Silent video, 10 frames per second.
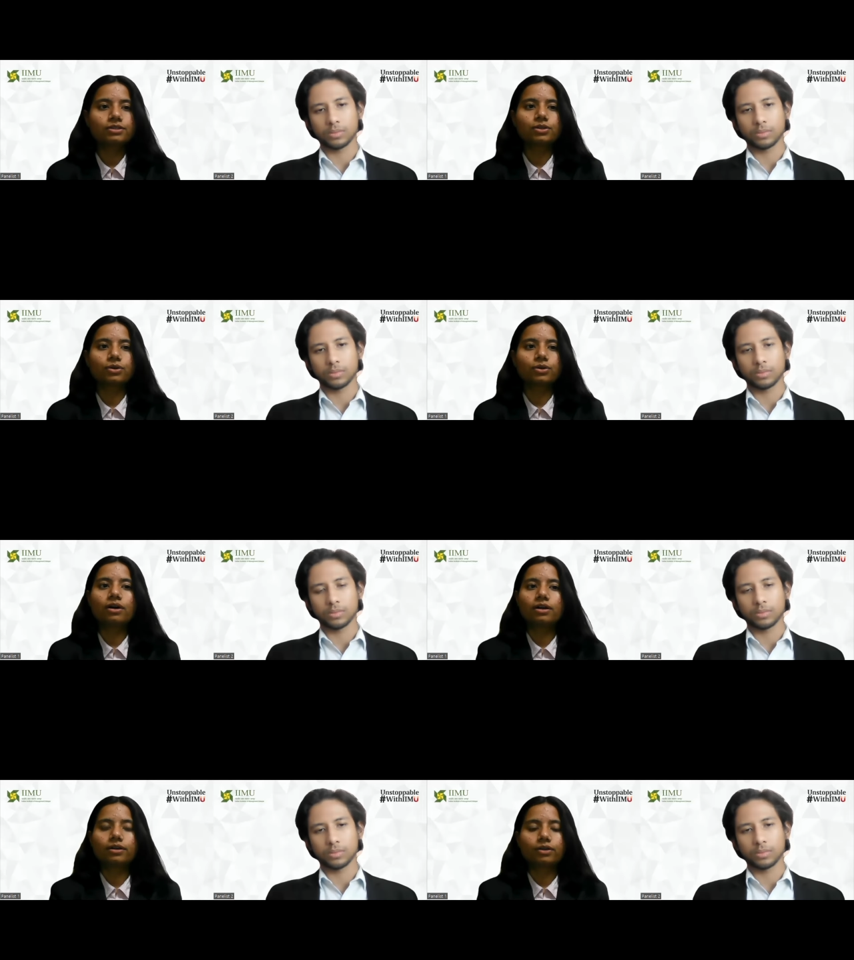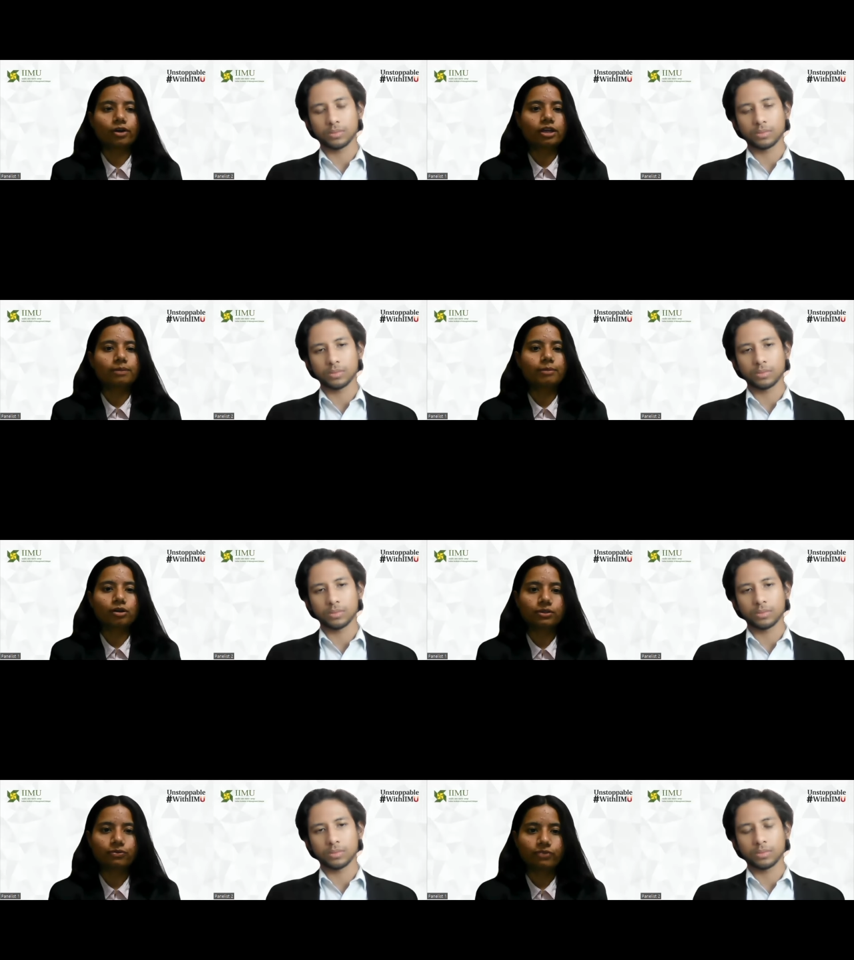Speaker 1: So, uh, talking
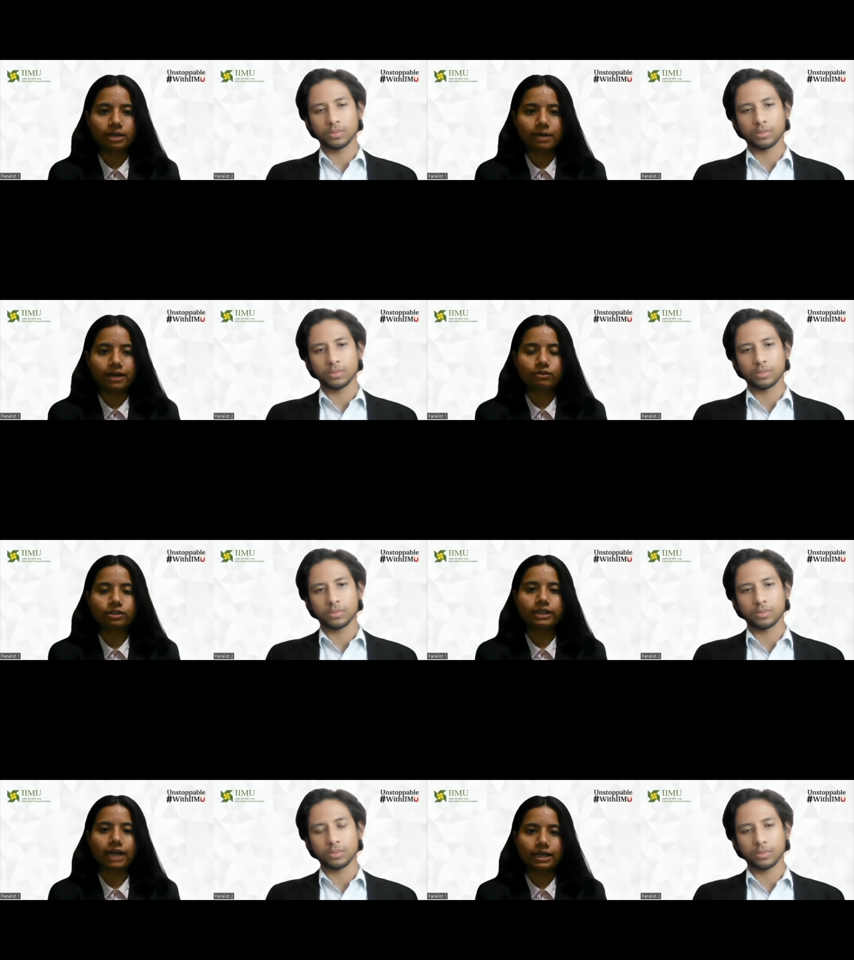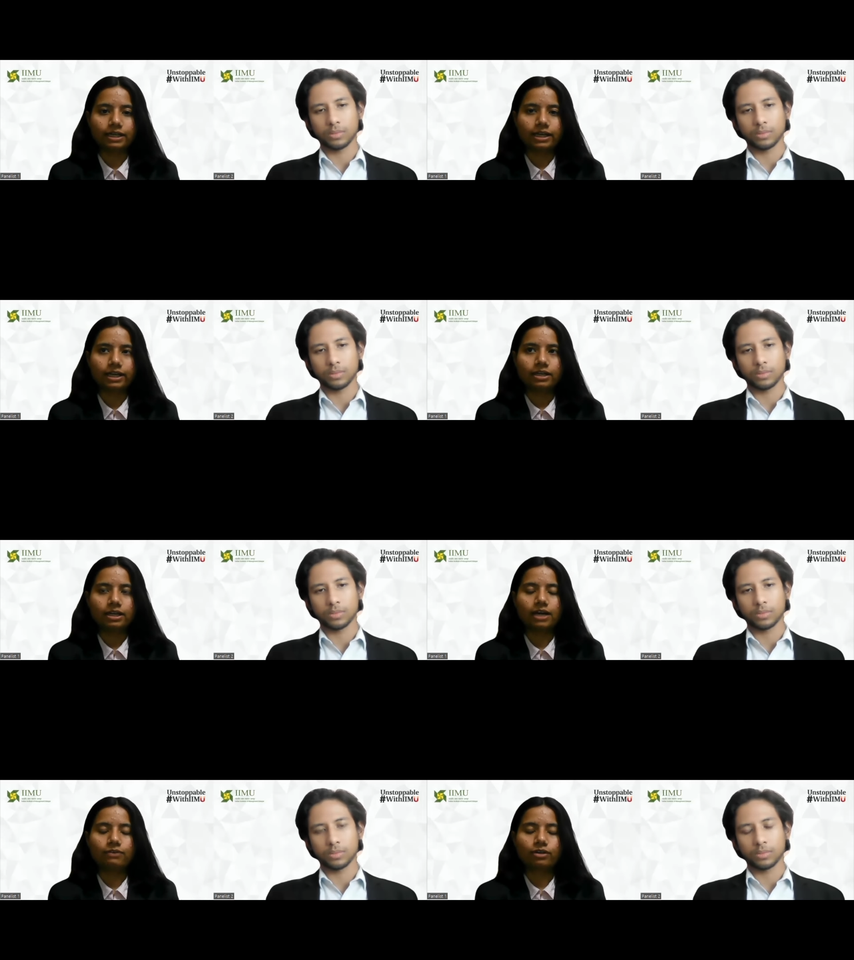about the feedback for the candidate,
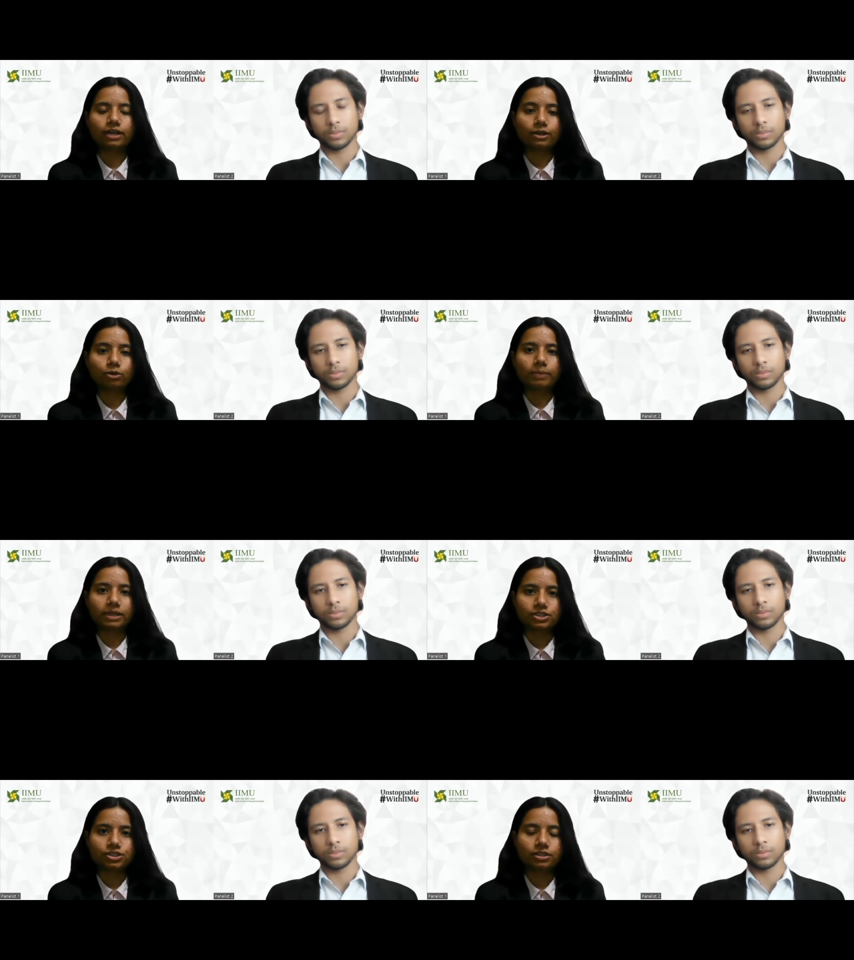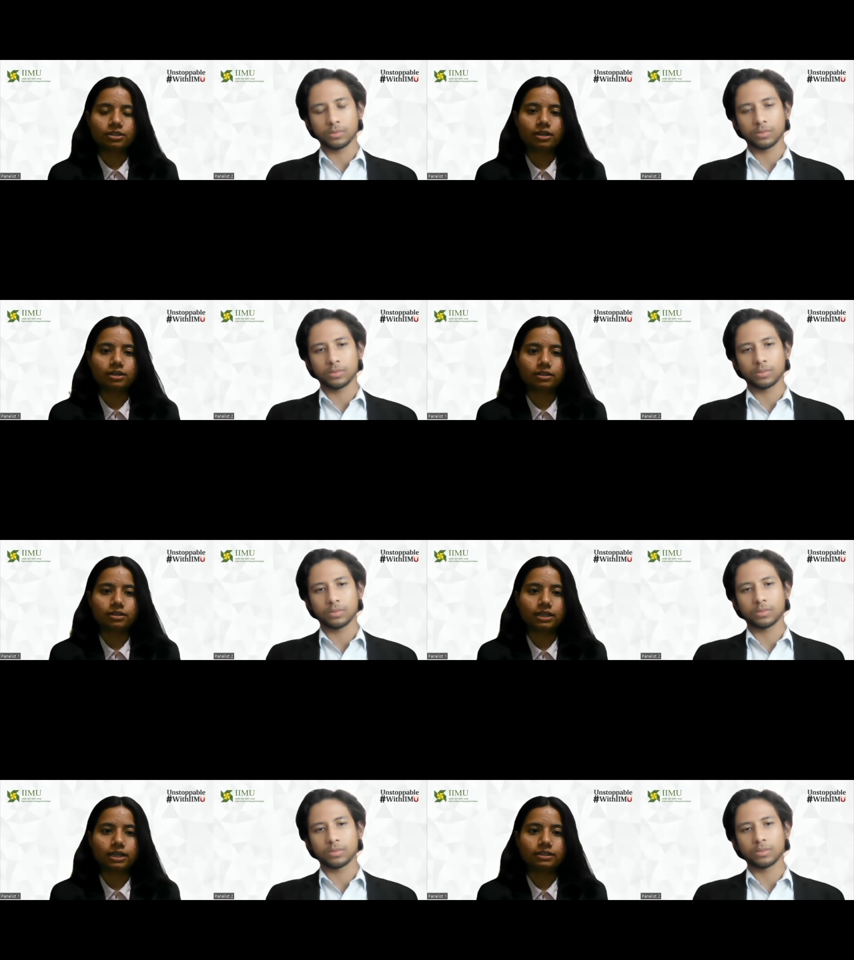I would like to mention uh,
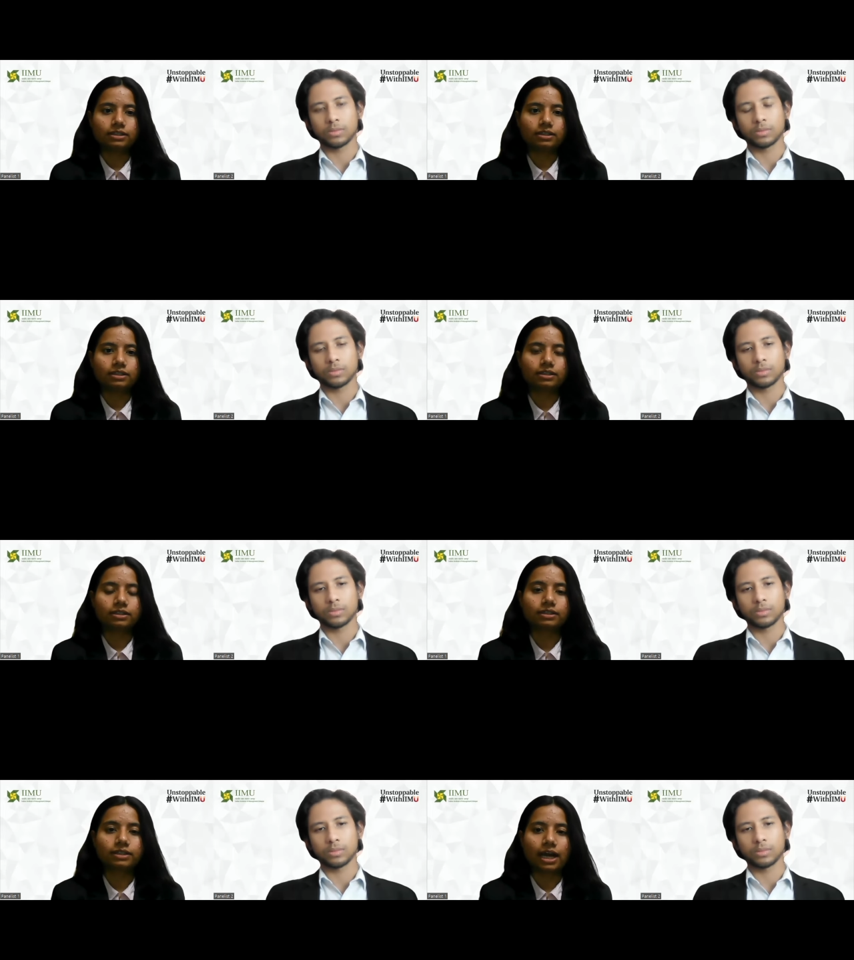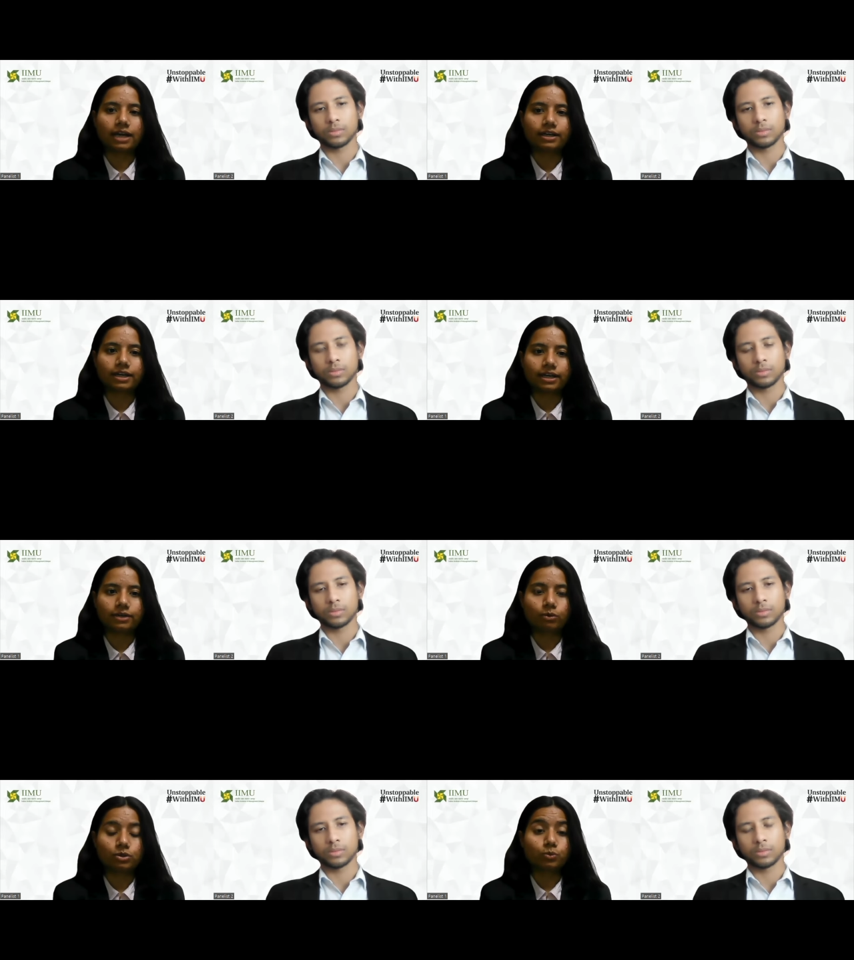that the
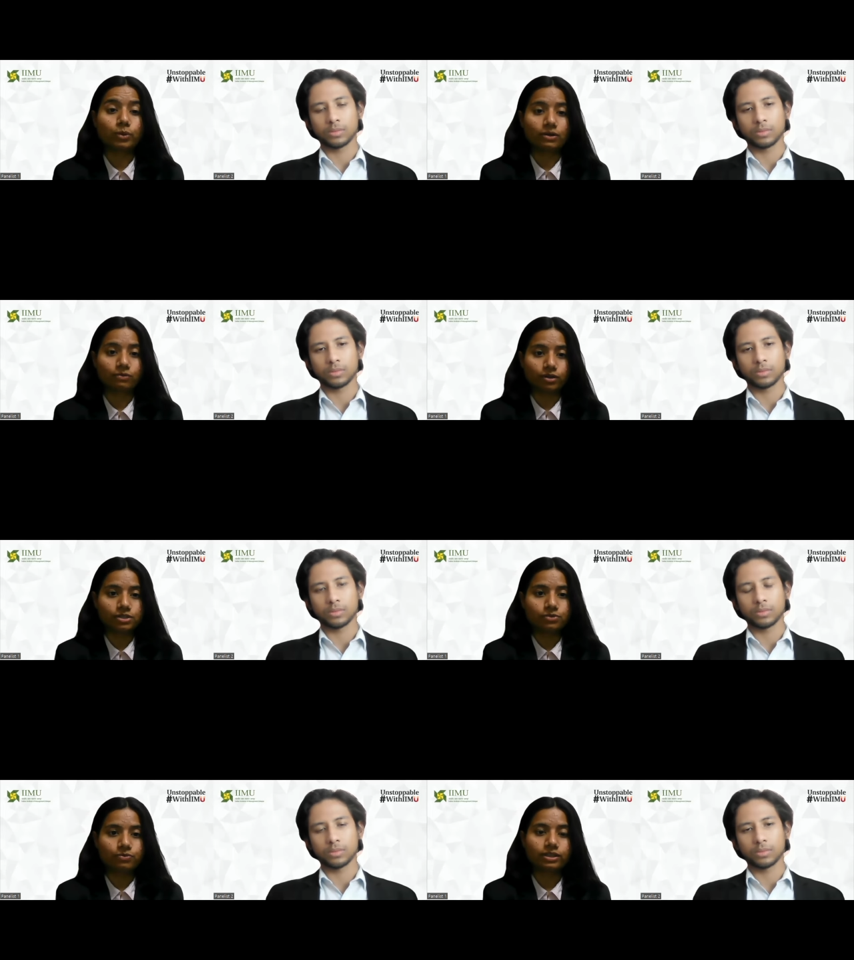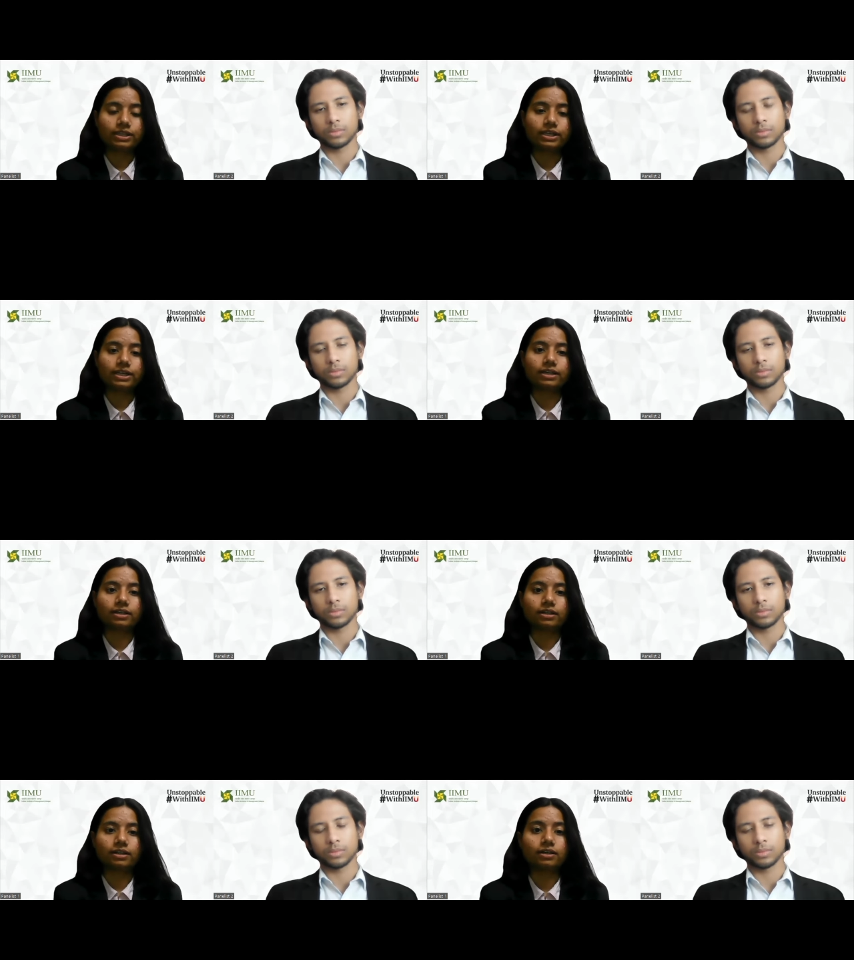candidate was well versed with their
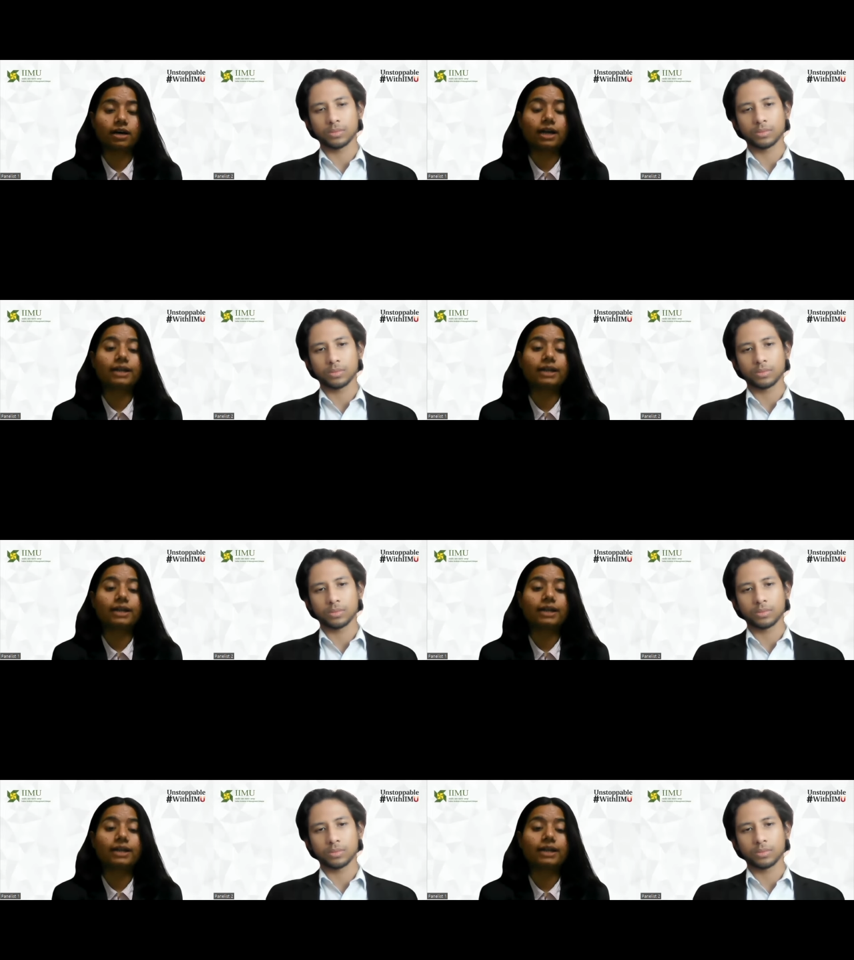uh,